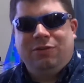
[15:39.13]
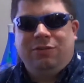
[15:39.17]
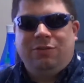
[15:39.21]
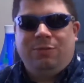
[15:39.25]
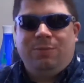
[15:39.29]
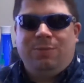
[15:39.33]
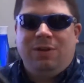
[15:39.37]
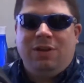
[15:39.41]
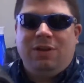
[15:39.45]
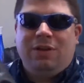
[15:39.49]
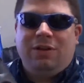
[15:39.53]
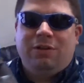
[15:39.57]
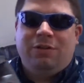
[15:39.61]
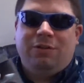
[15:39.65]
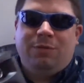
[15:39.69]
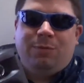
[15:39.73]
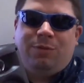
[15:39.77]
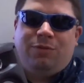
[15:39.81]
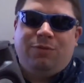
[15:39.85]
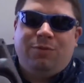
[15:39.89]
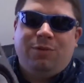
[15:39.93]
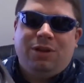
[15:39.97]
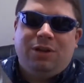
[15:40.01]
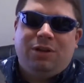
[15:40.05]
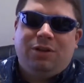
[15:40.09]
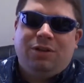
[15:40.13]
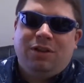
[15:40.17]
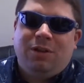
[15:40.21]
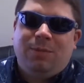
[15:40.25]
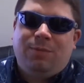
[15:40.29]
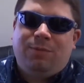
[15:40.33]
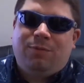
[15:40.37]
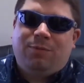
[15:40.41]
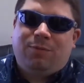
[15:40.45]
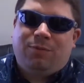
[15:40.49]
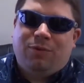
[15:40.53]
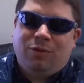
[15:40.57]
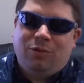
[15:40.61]
speakers between
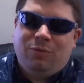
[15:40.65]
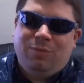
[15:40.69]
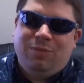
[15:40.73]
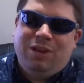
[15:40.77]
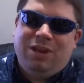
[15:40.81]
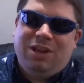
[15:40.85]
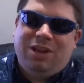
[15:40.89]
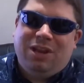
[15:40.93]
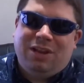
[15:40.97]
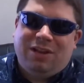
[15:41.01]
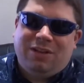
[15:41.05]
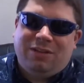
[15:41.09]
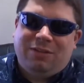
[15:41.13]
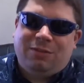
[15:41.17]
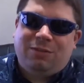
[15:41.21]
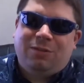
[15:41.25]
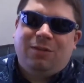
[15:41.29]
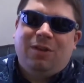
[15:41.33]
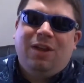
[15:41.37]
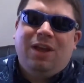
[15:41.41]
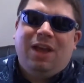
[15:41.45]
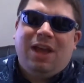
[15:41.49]
Klipsch Pro Medias